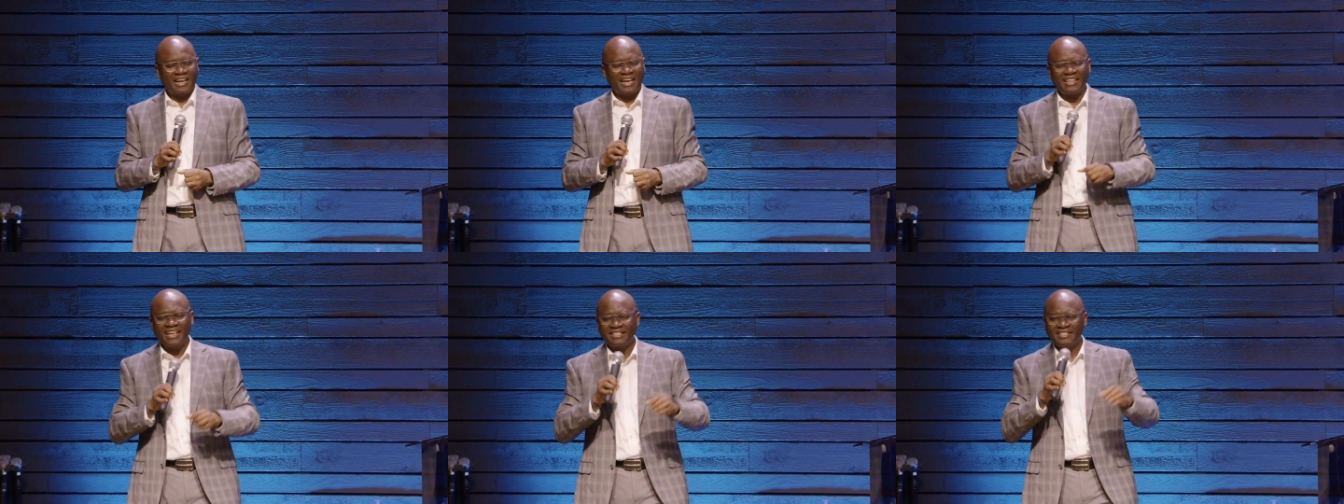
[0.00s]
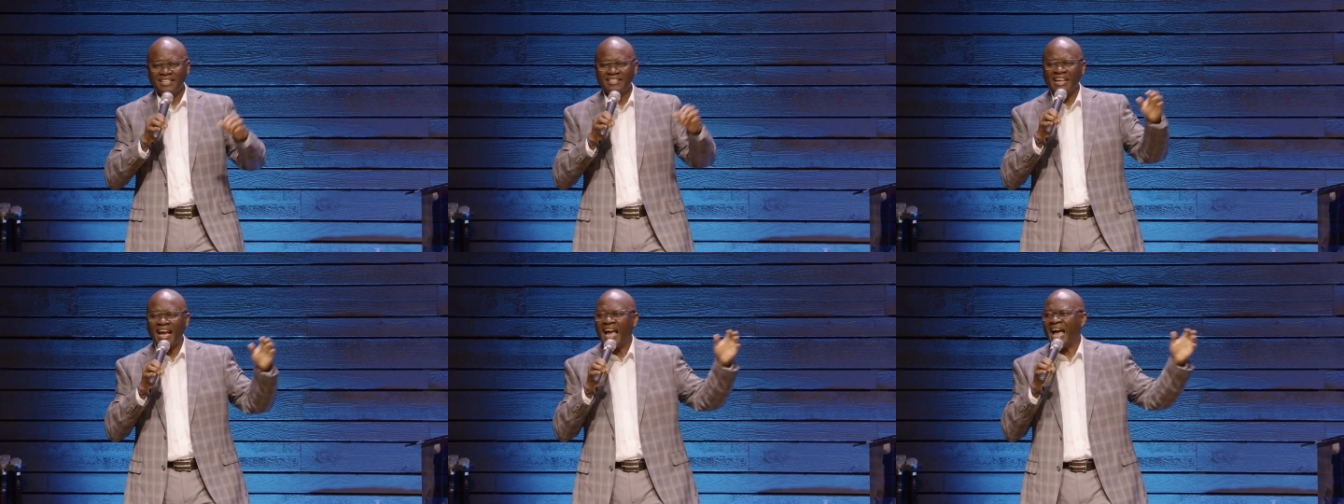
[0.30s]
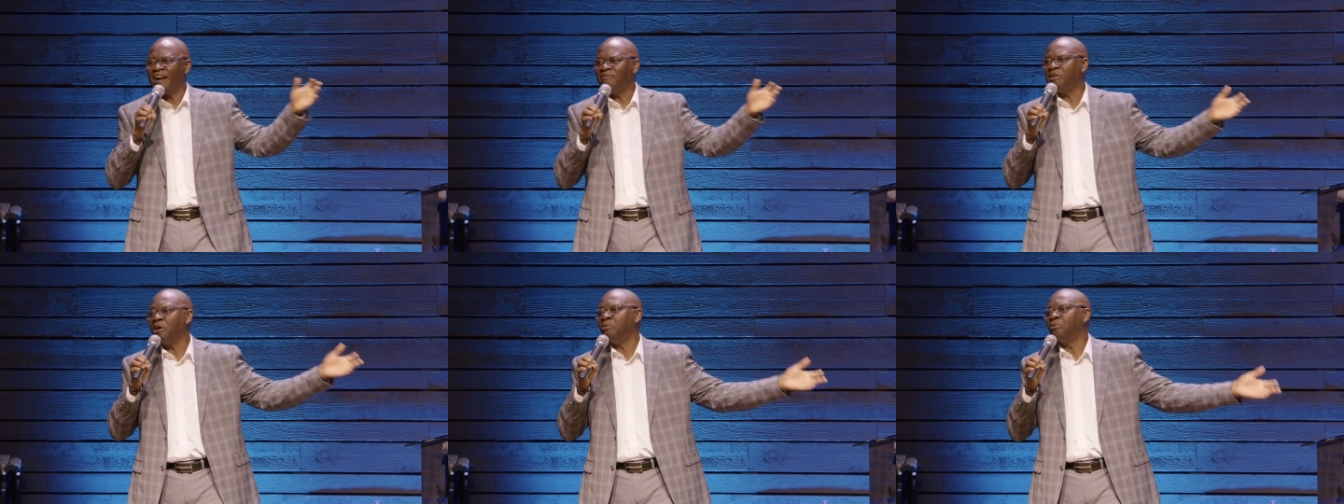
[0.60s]
And he says, I
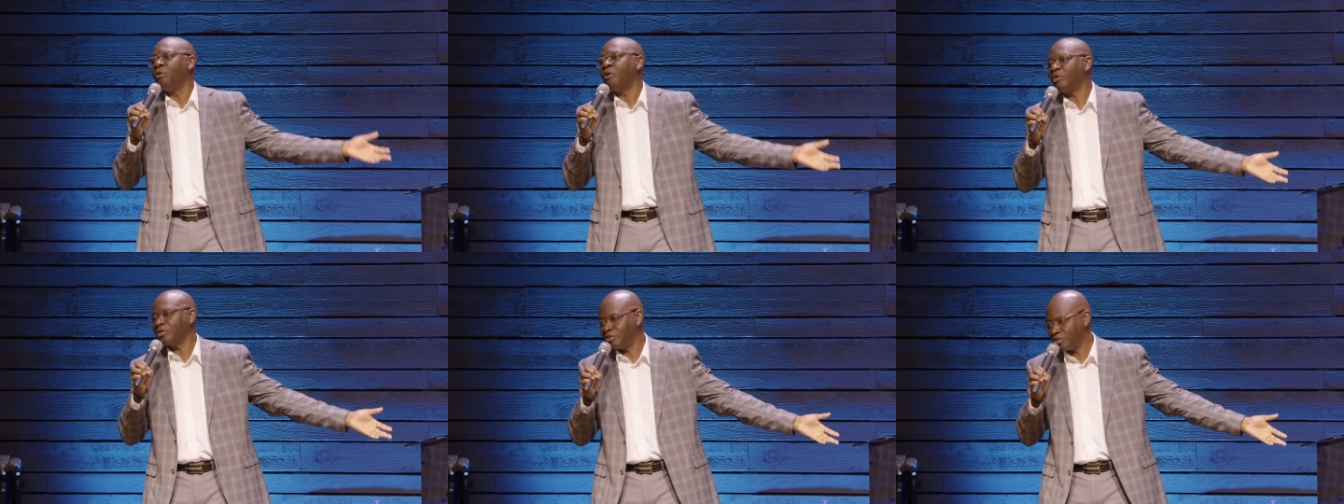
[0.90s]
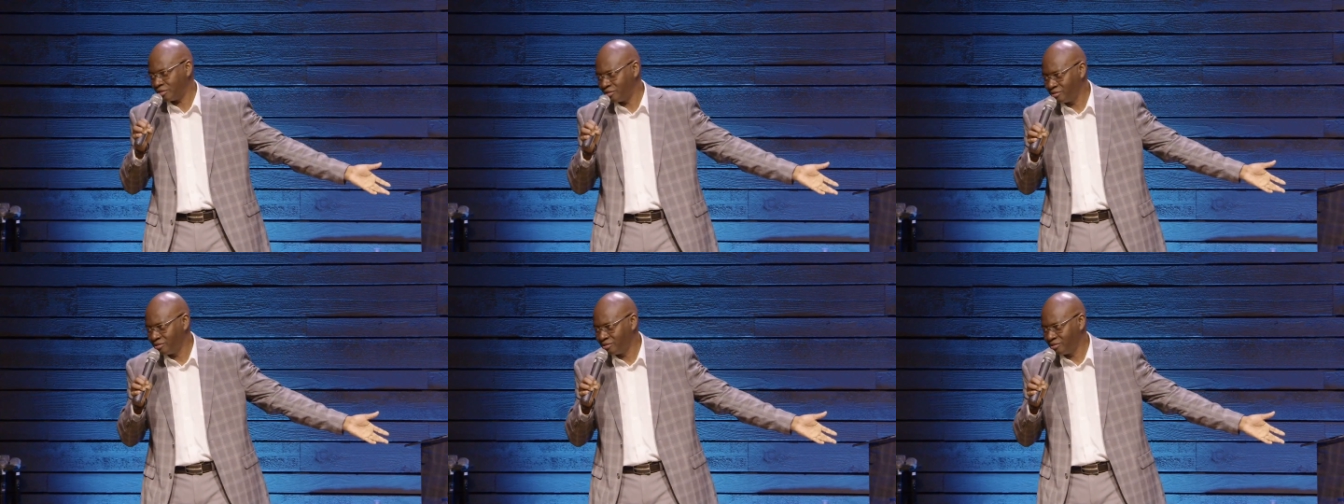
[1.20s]
have a rod.